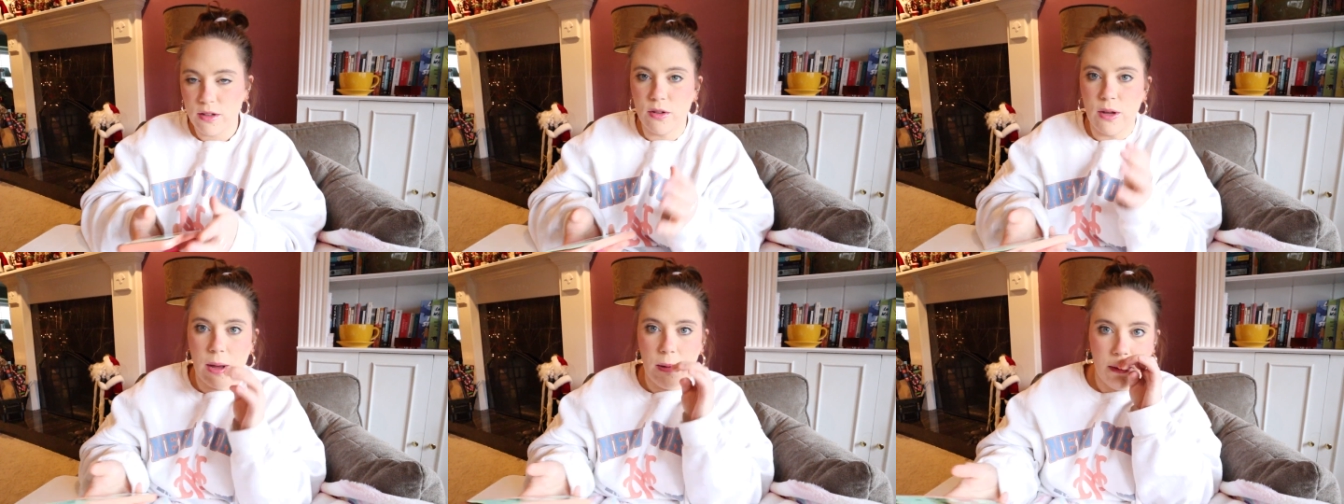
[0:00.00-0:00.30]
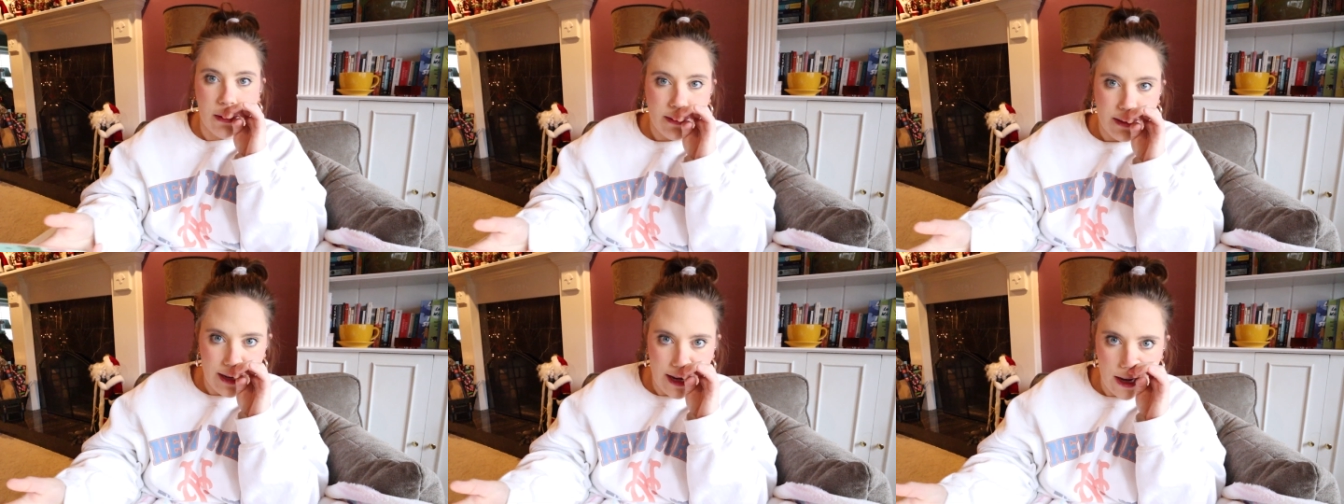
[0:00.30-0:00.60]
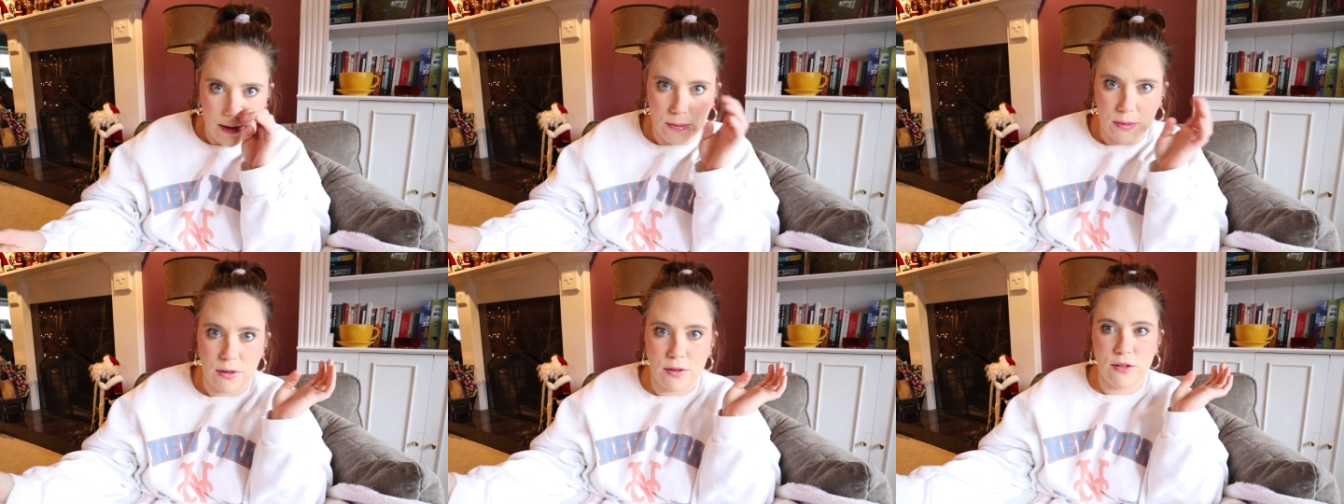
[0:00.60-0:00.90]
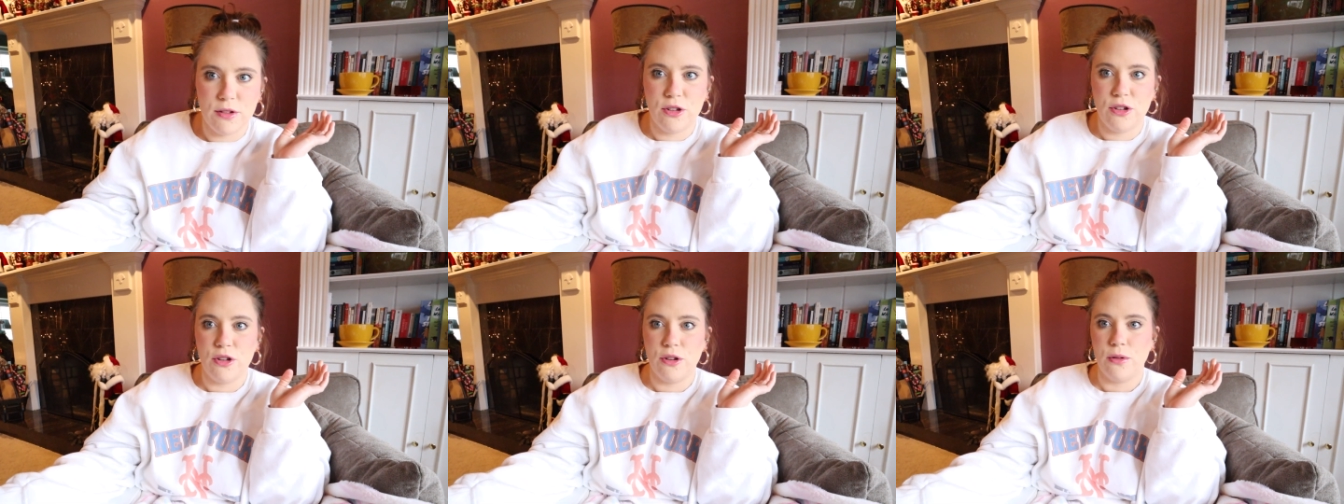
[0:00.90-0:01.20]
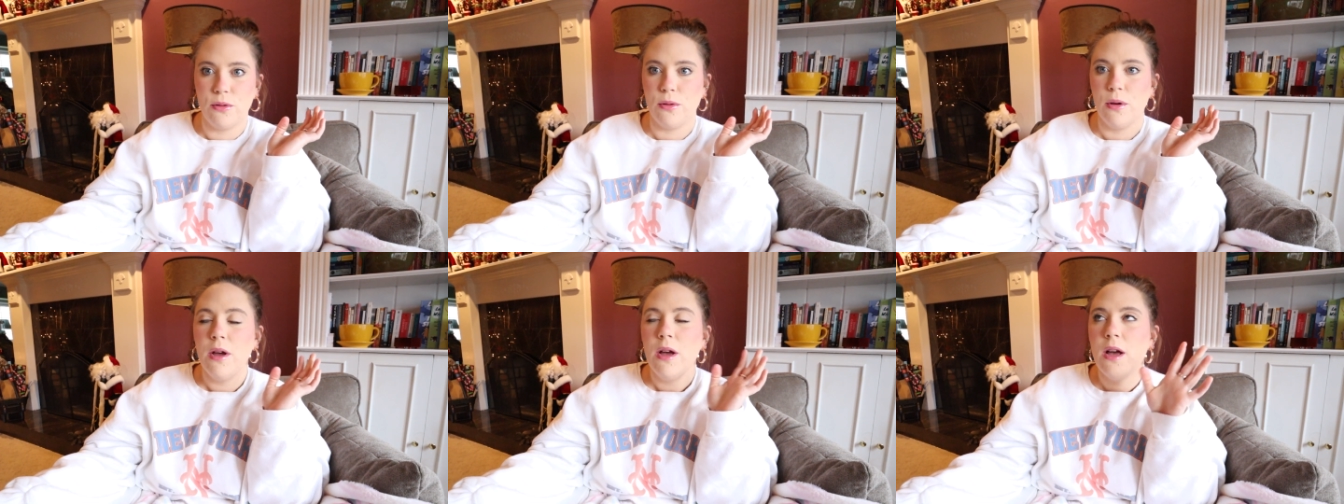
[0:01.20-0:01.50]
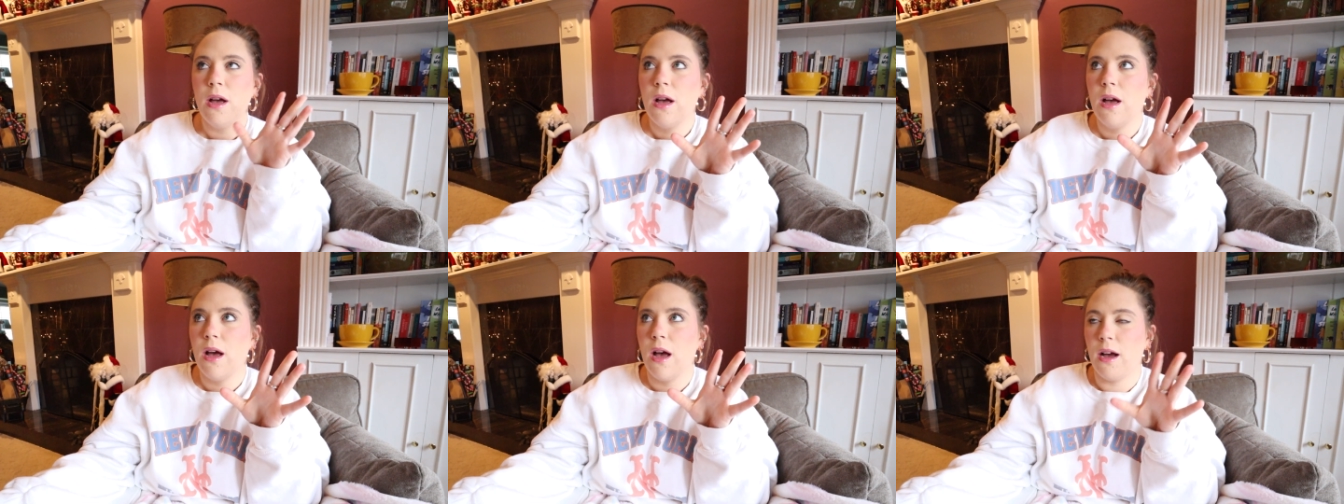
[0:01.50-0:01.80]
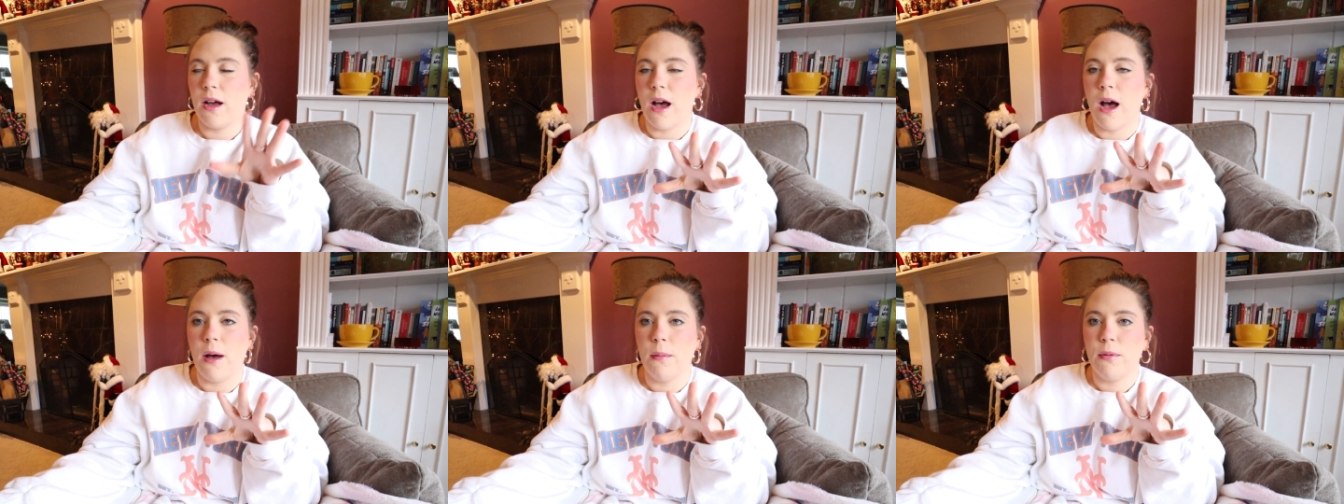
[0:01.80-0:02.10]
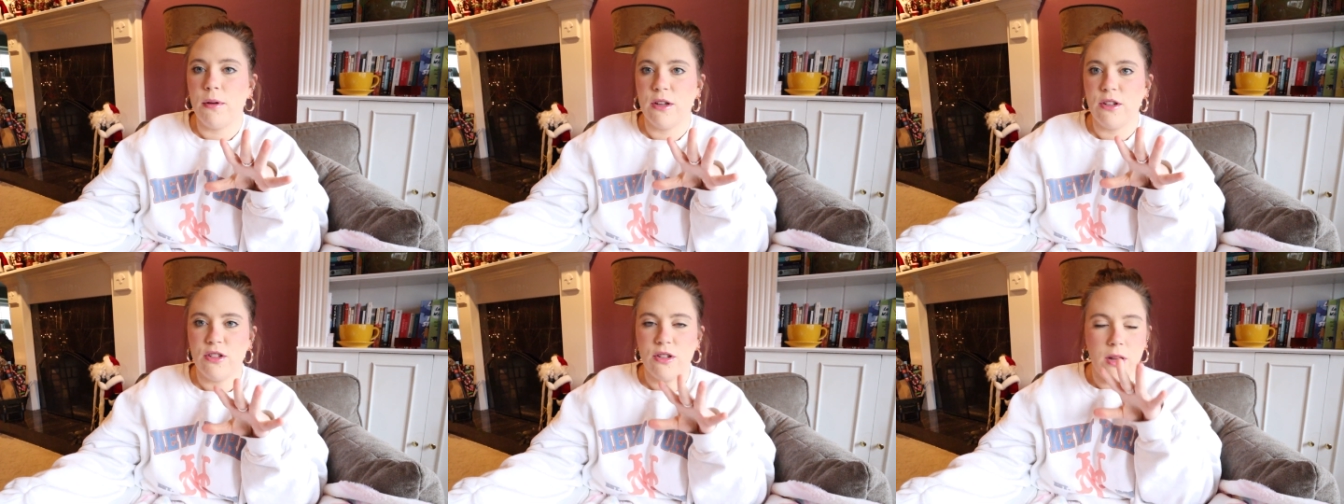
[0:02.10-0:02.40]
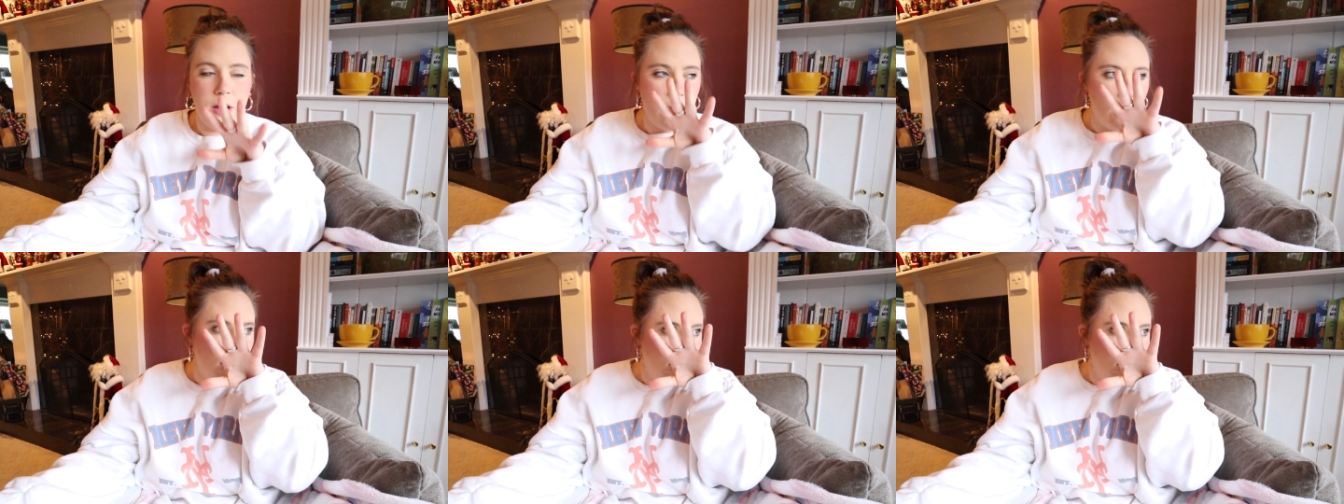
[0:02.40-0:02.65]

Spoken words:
so I wasn't able to accomplish